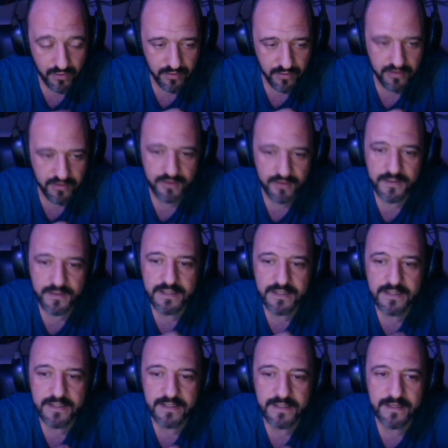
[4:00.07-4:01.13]
it.
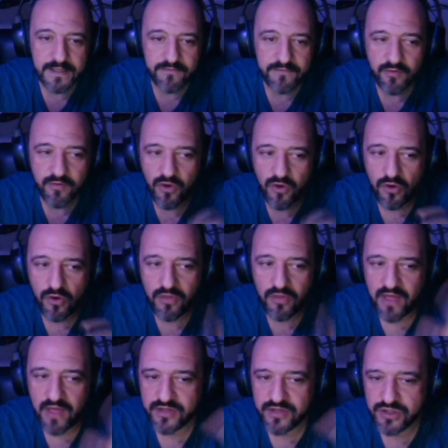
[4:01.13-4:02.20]
From all the
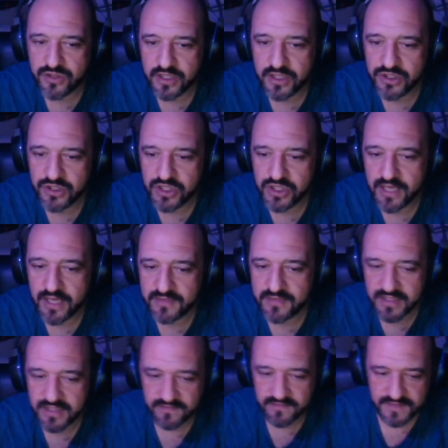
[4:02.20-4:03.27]
other strategy games
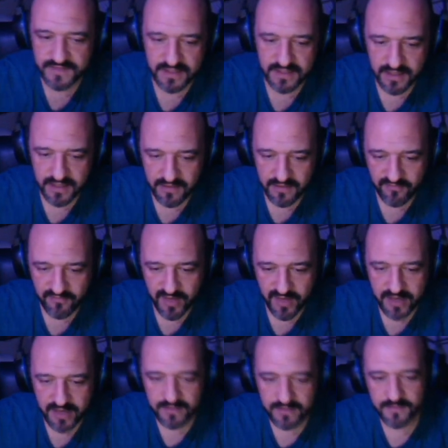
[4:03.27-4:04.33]
that I've seen and I've
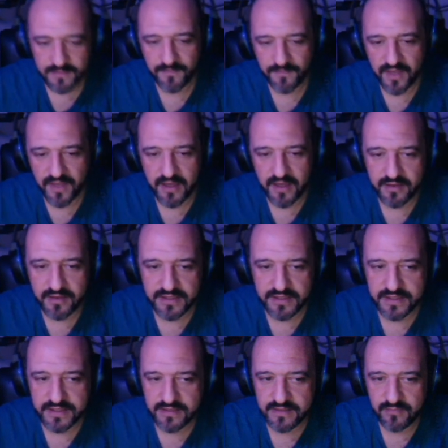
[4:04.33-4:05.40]
played, this
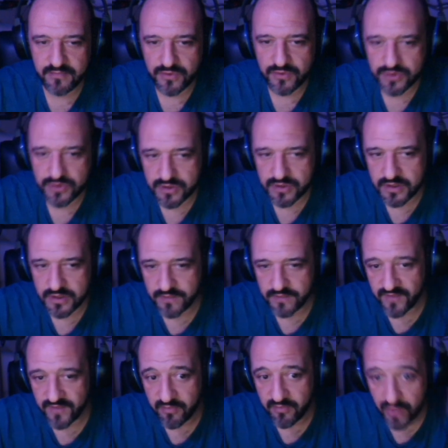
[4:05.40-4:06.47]
is the most
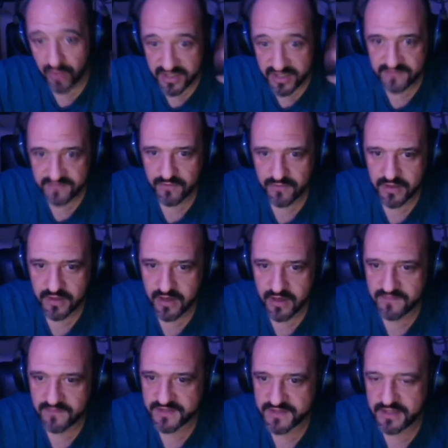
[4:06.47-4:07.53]
impressive one that
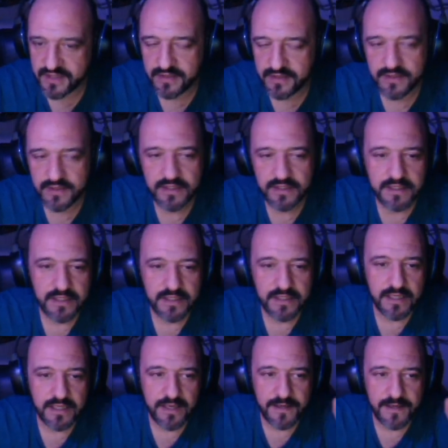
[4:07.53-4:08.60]
I've seen.
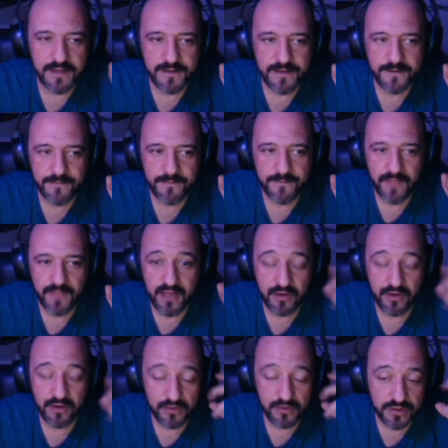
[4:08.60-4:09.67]
And
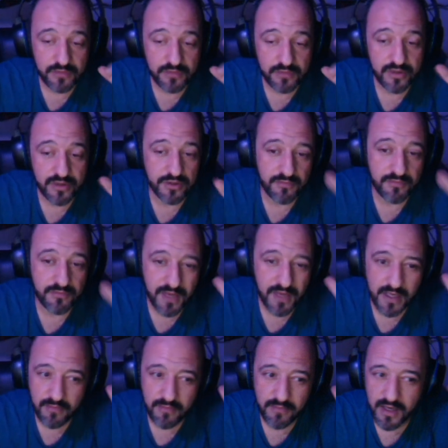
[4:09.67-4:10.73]
also because
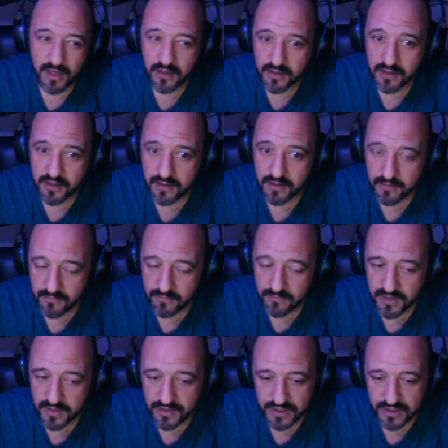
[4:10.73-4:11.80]
many
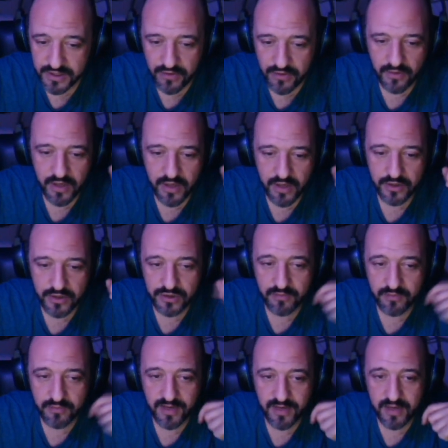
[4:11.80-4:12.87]
years ago, I used to
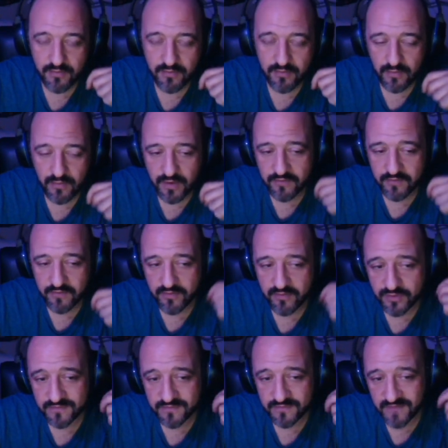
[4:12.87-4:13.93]
play one of the
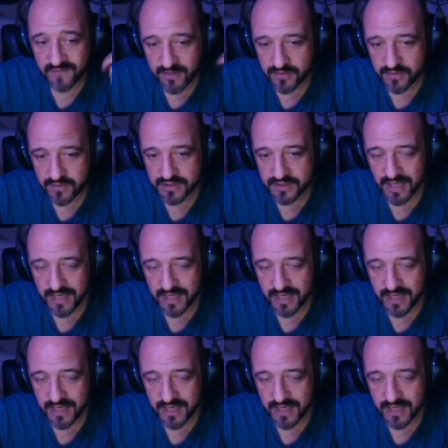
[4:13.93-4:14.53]
most famous